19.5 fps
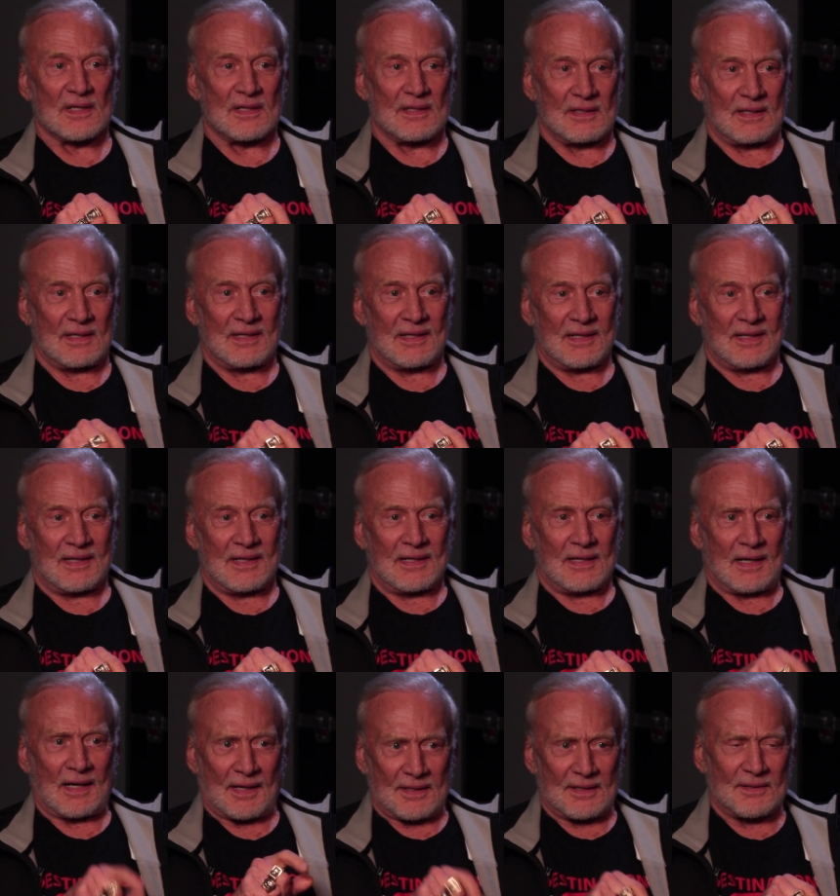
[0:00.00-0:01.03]
I,
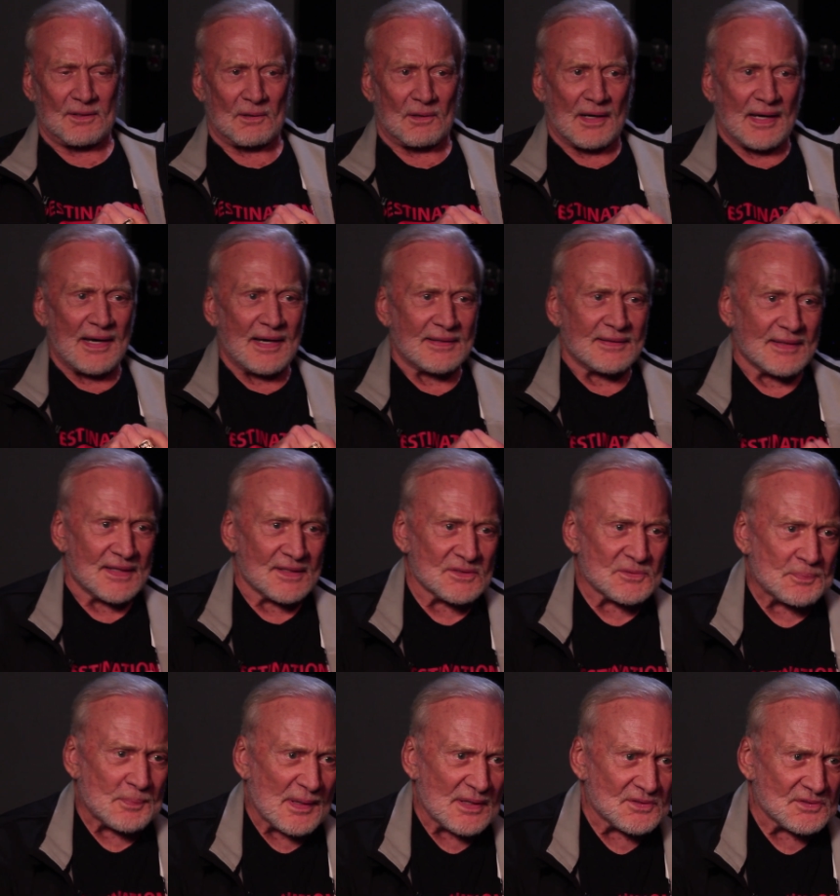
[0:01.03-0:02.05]
I, you know, I had that
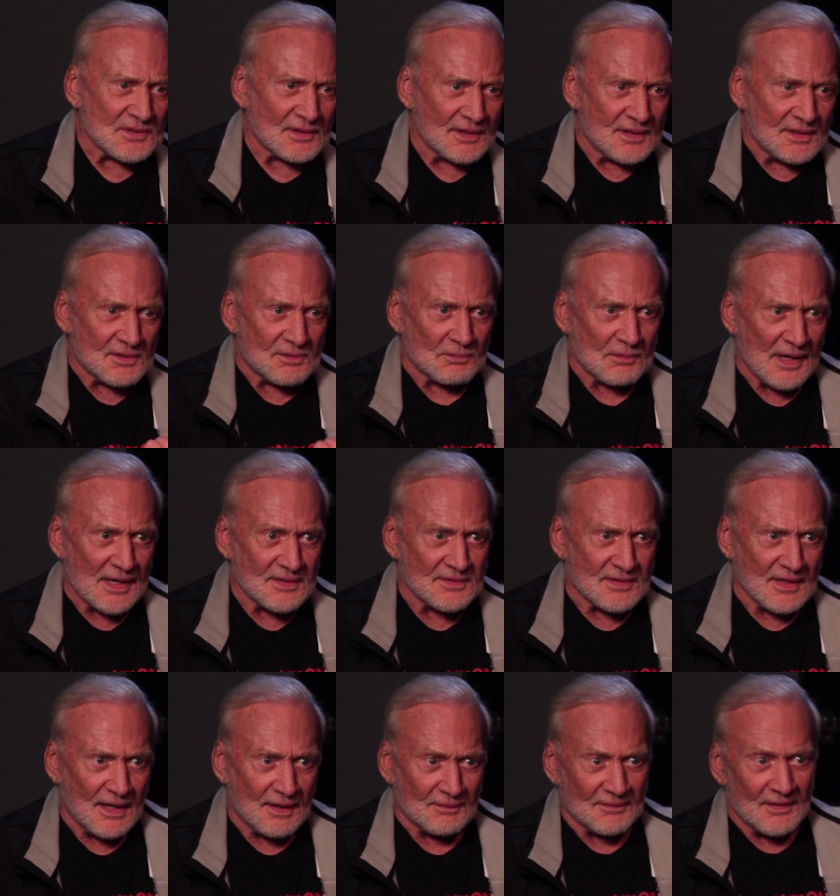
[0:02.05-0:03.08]
specialty to write
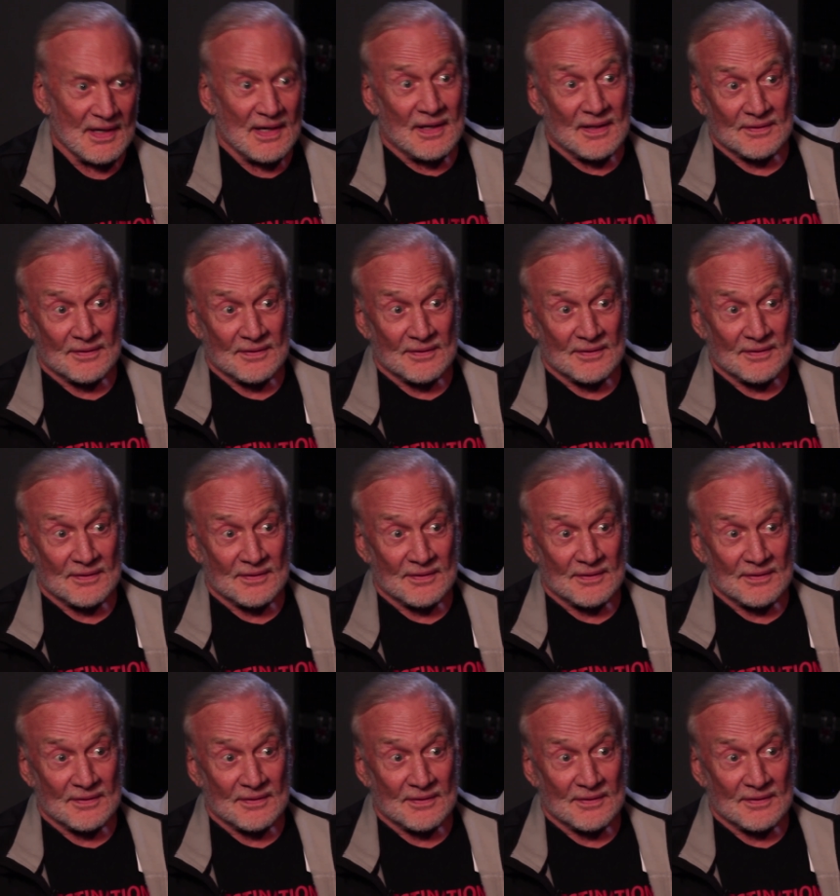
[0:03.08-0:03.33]
down